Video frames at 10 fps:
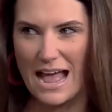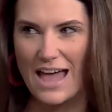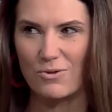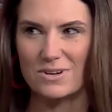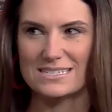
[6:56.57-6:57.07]
I
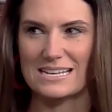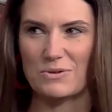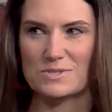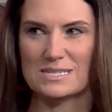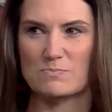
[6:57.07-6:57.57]
don't want to say it
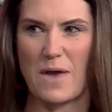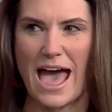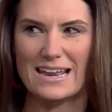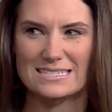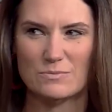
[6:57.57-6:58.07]
was as
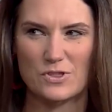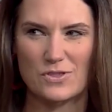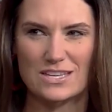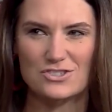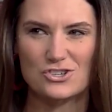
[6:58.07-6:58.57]
bad as some of the things